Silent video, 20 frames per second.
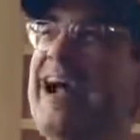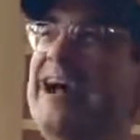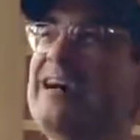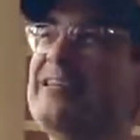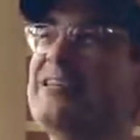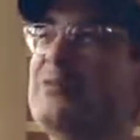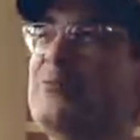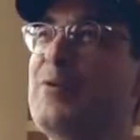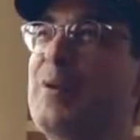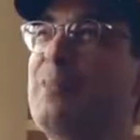
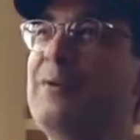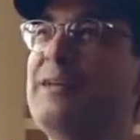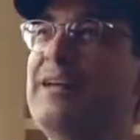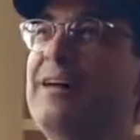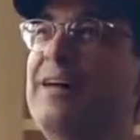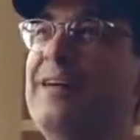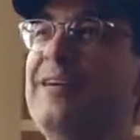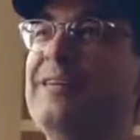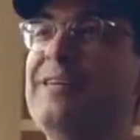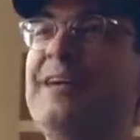ask the
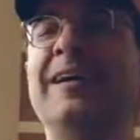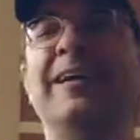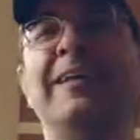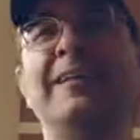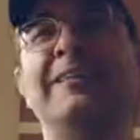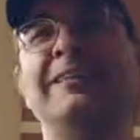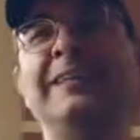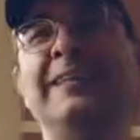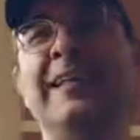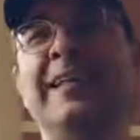replicant,
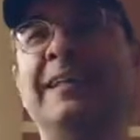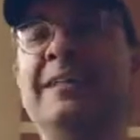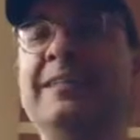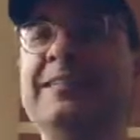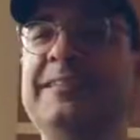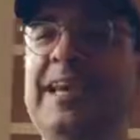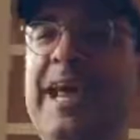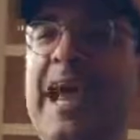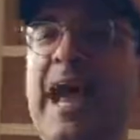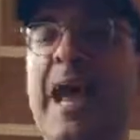tell
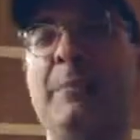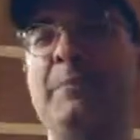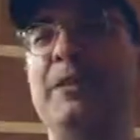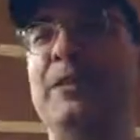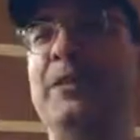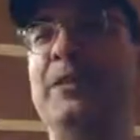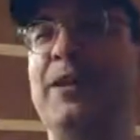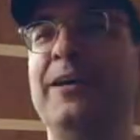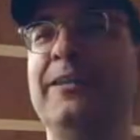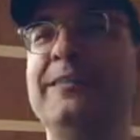us happy
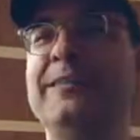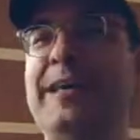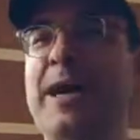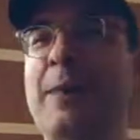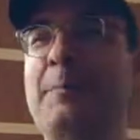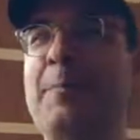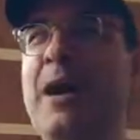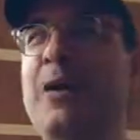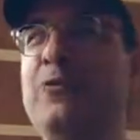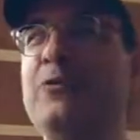thoughts
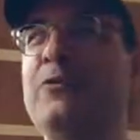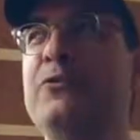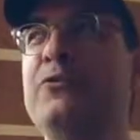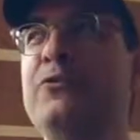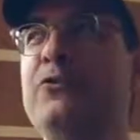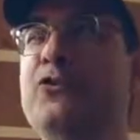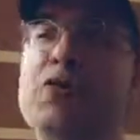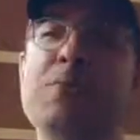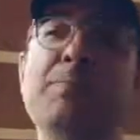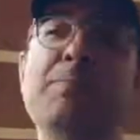about
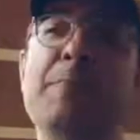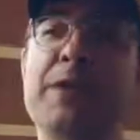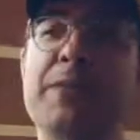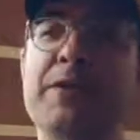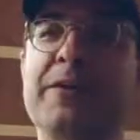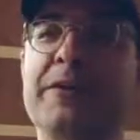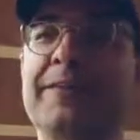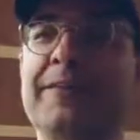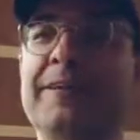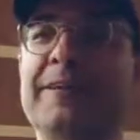your
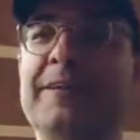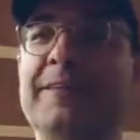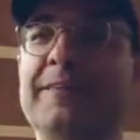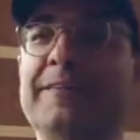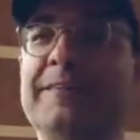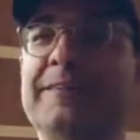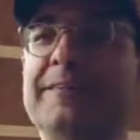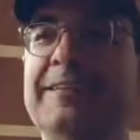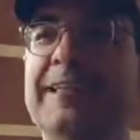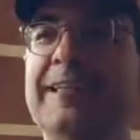mother.
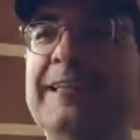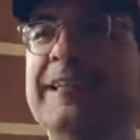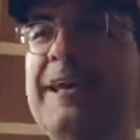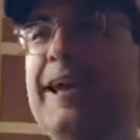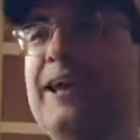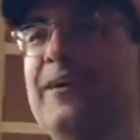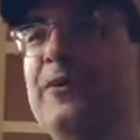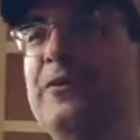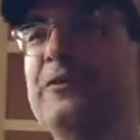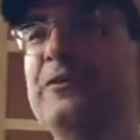And the
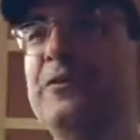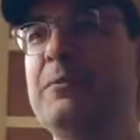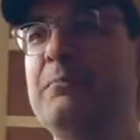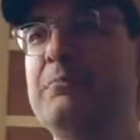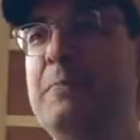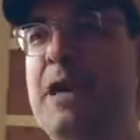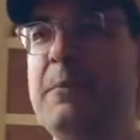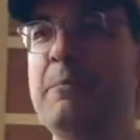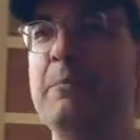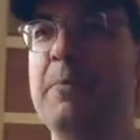guy goes,
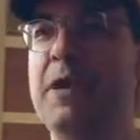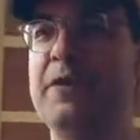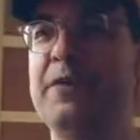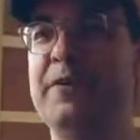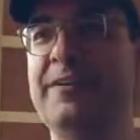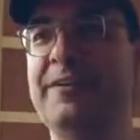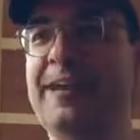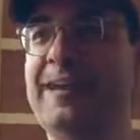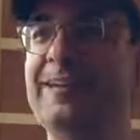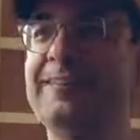my
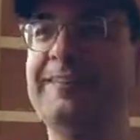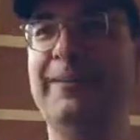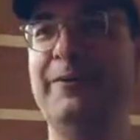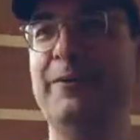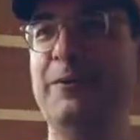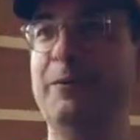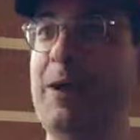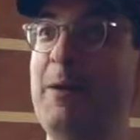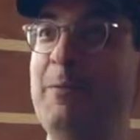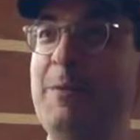mother? I'll tell
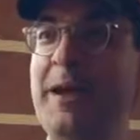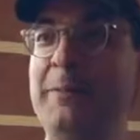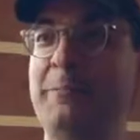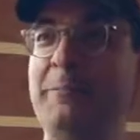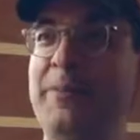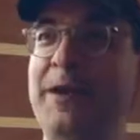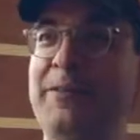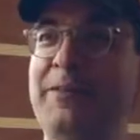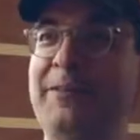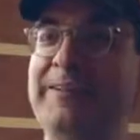you about my
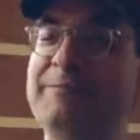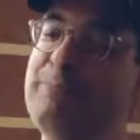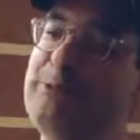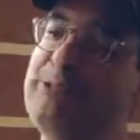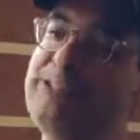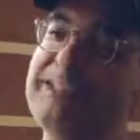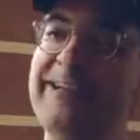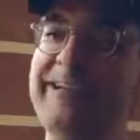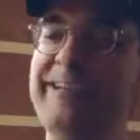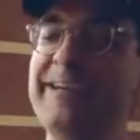mother, and
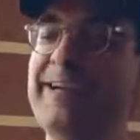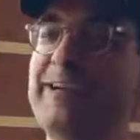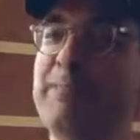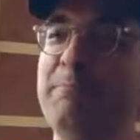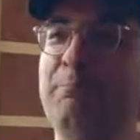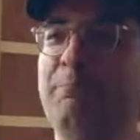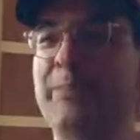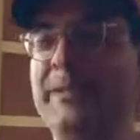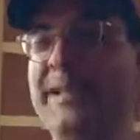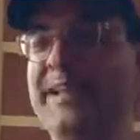pulls out a gun
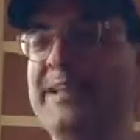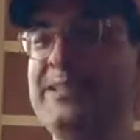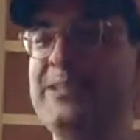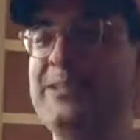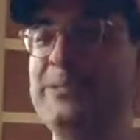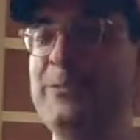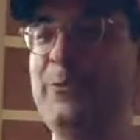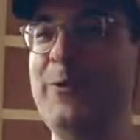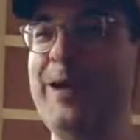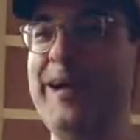and
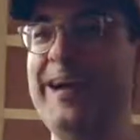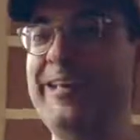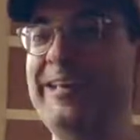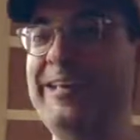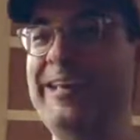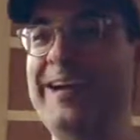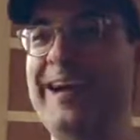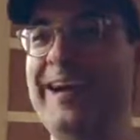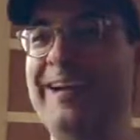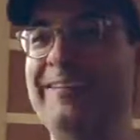blazes away
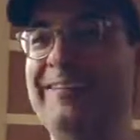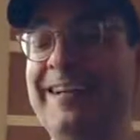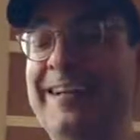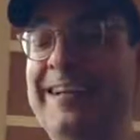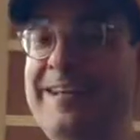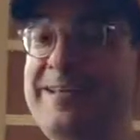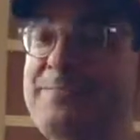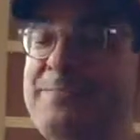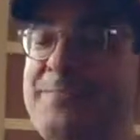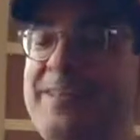the guy,
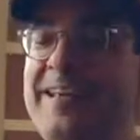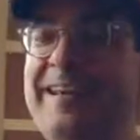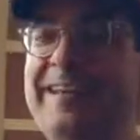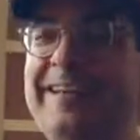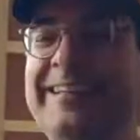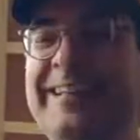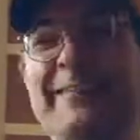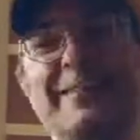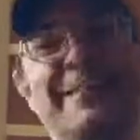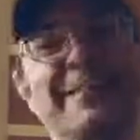right?
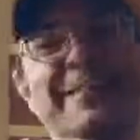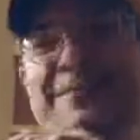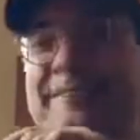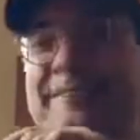That was a